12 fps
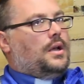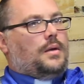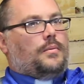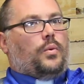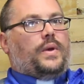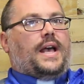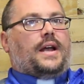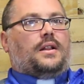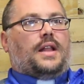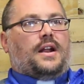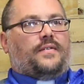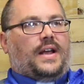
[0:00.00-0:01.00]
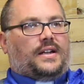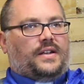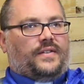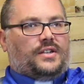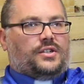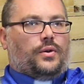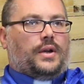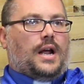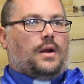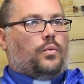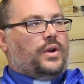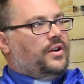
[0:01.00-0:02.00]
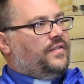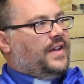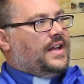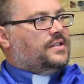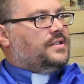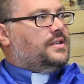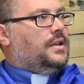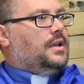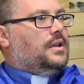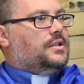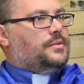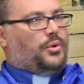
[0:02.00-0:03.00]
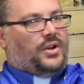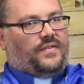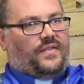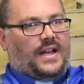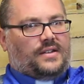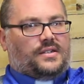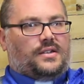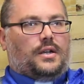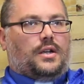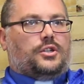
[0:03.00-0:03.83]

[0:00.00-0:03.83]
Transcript: but we had a lot of activities going on: Winterfest, Springfest.